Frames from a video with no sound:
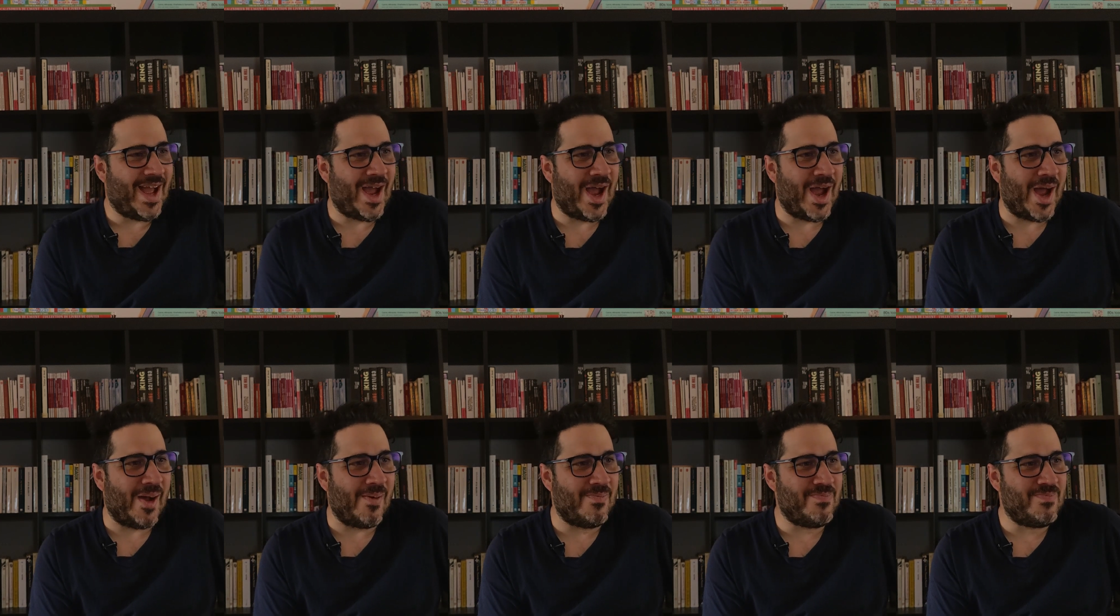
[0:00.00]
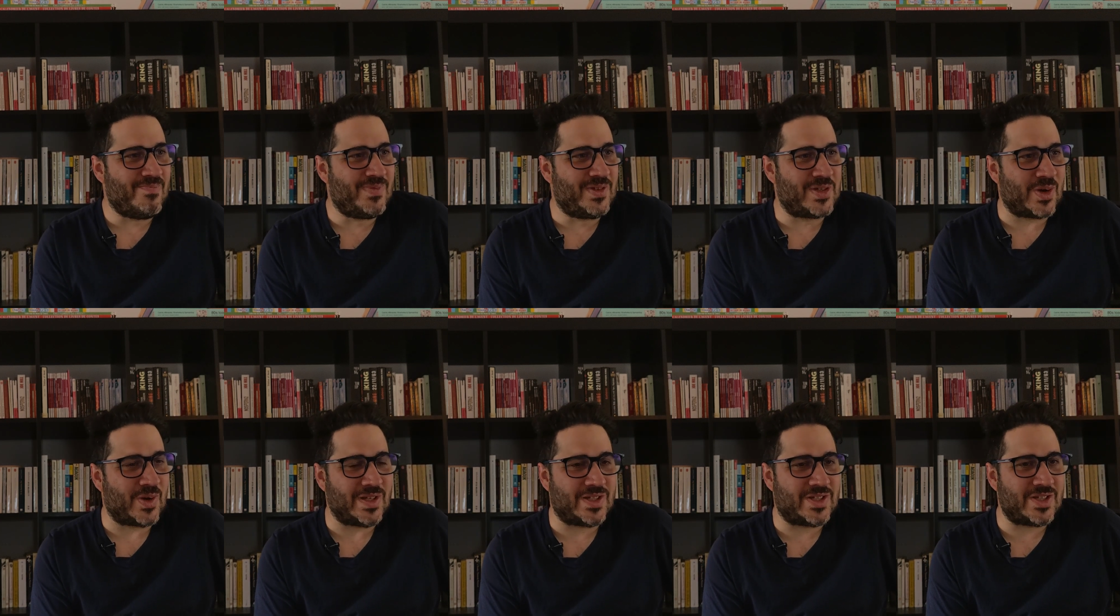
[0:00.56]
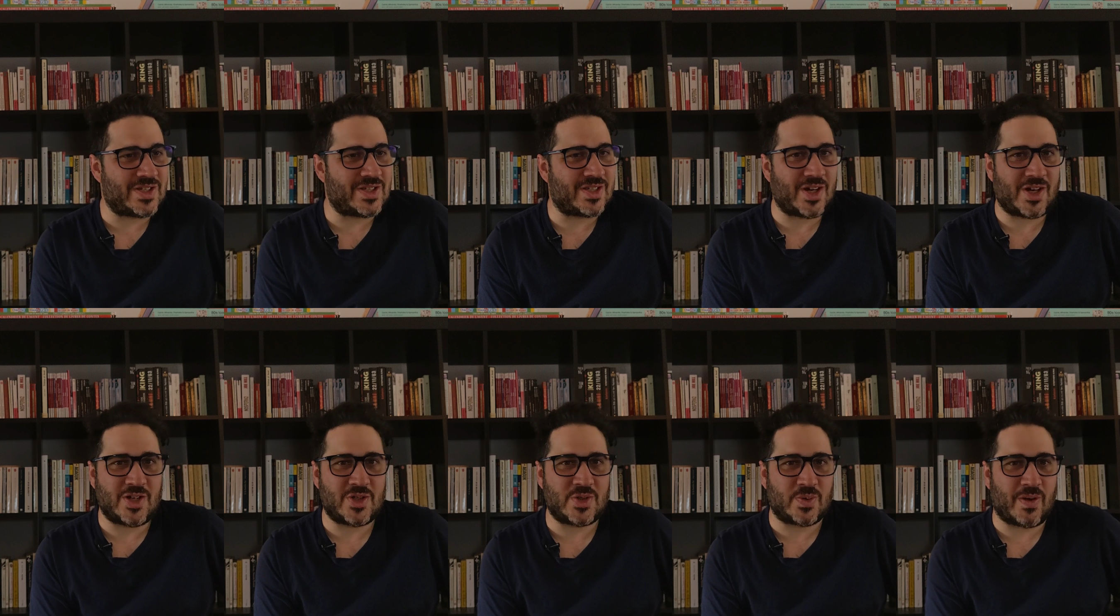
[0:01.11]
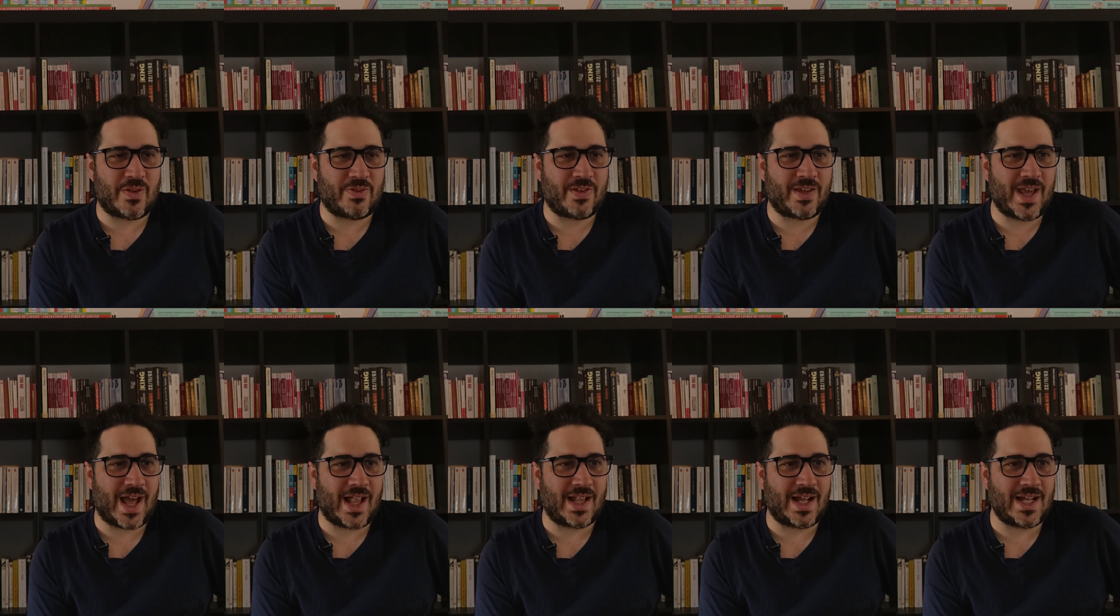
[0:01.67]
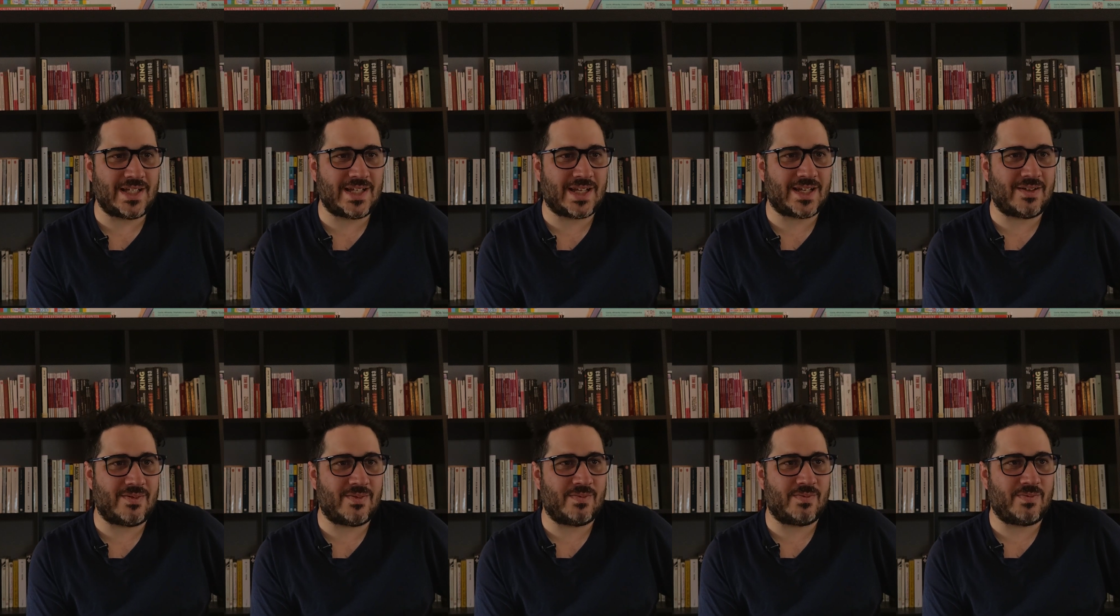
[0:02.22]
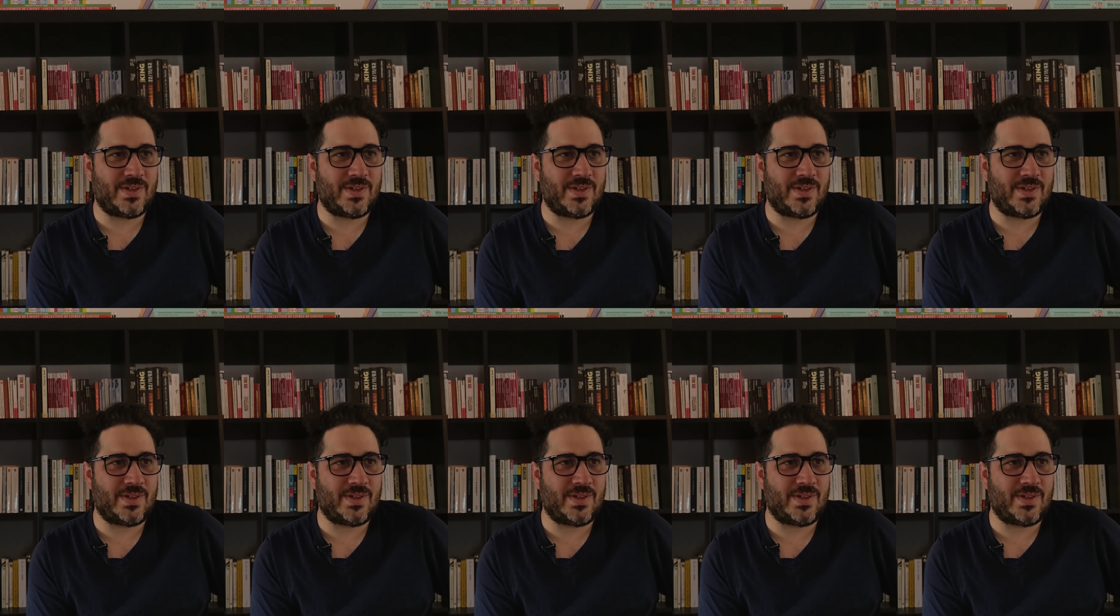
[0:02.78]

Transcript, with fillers: uh, so it just starts with Galadriel.